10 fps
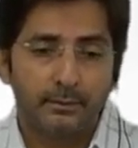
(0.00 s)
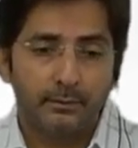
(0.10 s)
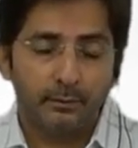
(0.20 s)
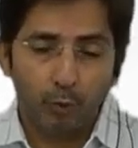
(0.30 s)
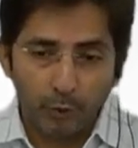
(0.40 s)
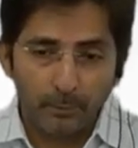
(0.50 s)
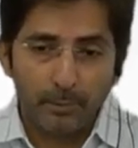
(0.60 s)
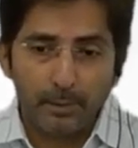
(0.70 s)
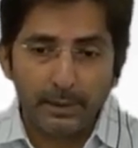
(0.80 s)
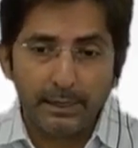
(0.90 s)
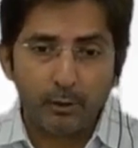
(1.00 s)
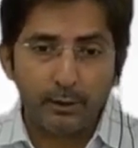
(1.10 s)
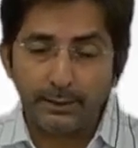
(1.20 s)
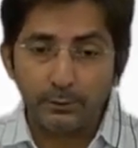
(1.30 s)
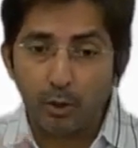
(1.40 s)
You remember that, or
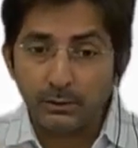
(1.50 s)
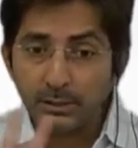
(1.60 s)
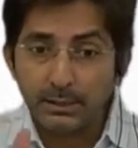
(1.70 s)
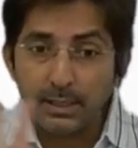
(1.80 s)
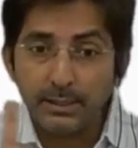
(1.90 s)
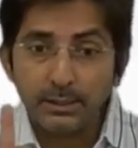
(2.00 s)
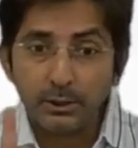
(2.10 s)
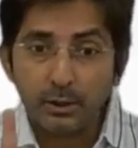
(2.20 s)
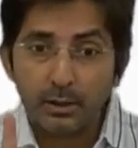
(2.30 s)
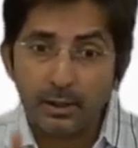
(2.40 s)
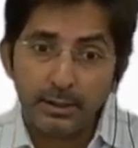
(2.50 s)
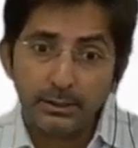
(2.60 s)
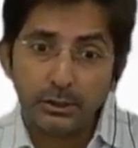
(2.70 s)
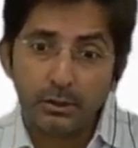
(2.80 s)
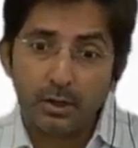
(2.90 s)
it is not just uninsured.
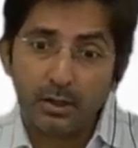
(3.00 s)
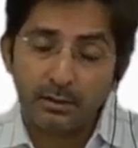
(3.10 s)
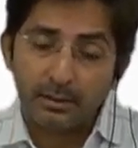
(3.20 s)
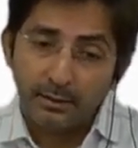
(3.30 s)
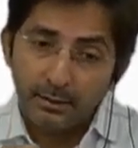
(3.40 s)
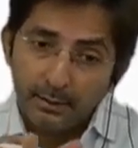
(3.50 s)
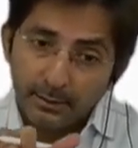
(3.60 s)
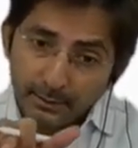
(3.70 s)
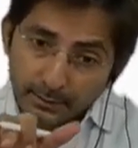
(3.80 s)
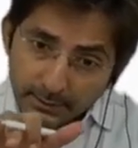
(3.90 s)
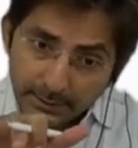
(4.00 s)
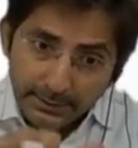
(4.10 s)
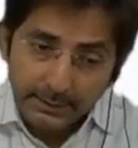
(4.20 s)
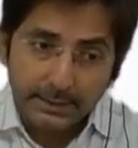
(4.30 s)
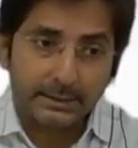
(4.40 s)
Uninsured
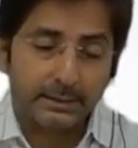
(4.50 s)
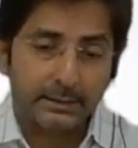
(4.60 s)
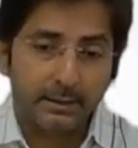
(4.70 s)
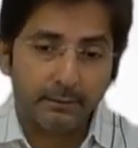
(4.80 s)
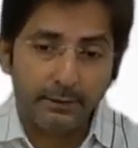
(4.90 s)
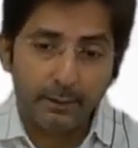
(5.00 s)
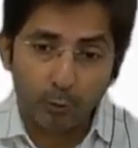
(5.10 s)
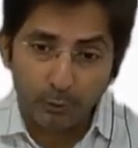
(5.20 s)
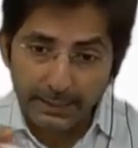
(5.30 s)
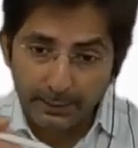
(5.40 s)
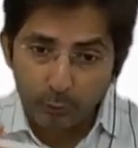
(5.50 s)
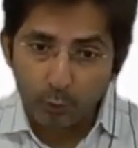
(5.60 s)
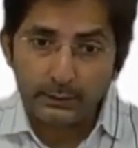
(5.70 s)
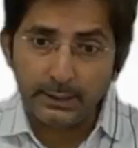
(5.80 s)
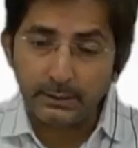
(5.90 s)
senior citizen. We have to check
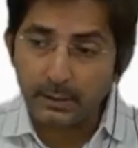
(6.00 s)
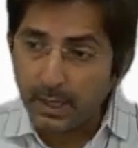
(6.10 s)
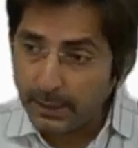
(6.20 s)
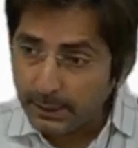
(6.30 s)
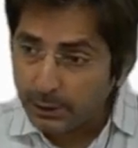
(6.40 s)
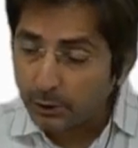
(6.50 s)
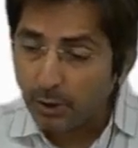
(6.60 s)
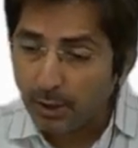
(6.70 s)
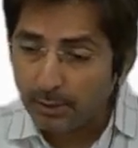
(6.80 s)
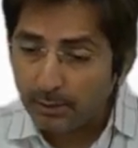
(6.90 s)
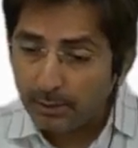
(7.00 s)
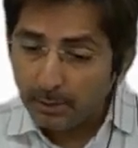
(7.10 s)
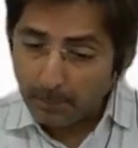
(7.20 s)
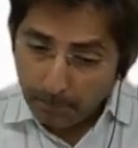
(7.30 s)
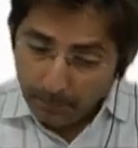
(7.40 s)
two things: uninsured
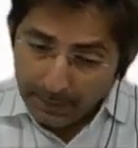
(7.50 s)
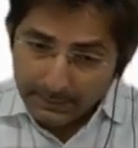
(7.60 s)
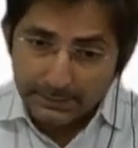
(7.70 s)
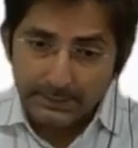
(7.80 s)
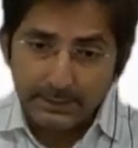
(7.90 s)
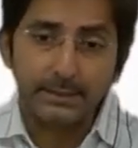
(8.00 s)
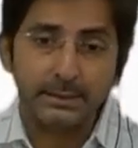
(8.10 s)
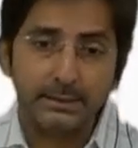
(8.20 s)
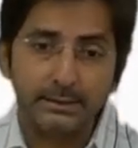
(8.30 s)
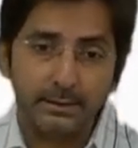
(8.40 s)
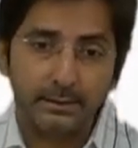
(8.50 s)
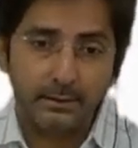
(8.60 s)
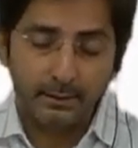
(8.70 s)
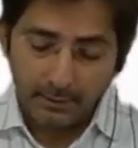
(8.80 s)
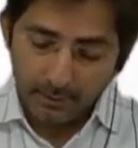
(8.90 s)
plus senior citizen.
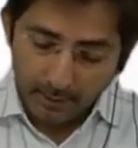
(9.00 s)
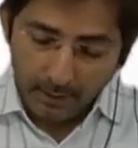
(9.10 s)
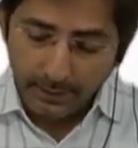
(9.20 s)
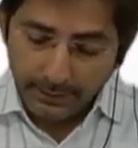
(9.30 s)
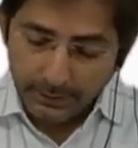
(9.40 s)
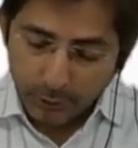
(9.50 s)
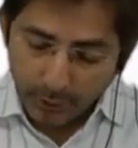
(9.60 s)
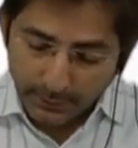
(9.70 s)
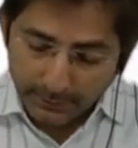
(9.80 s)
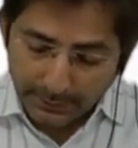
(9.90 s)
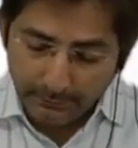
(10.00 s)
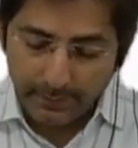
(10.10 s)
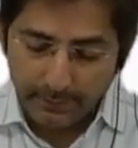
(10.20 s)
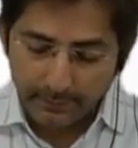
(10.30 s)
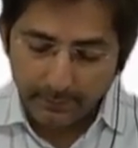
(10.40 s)
Uninsured is
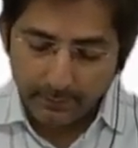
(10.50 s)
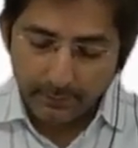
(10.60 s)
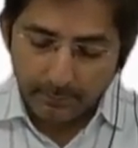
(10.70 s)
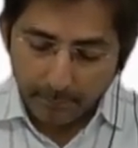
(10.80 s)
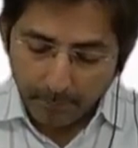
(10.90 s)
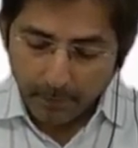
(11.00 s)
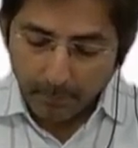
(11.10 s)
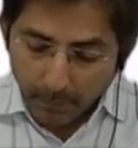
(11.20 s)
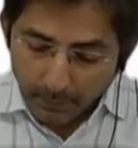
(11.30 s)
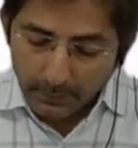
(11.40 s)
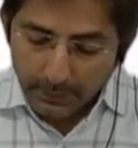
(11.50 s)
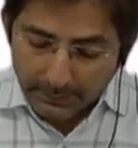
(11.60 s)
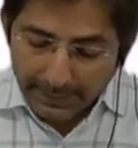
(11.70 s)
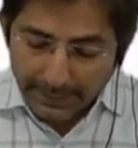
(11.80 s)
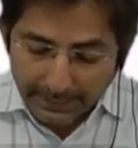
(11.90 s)
given, but
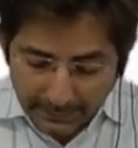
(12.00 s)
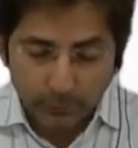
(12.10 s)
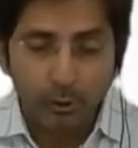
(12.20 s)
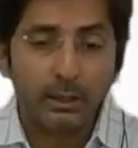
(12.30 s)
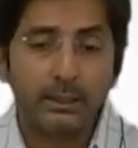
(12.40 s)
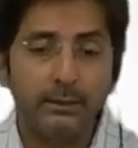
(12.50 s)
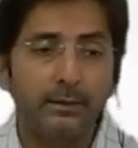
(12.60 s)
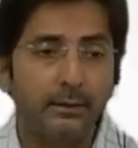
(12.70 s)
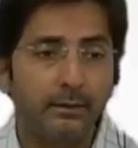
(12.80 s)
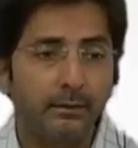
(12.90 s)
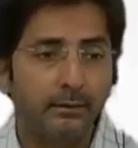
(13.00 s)
mother's age is not given.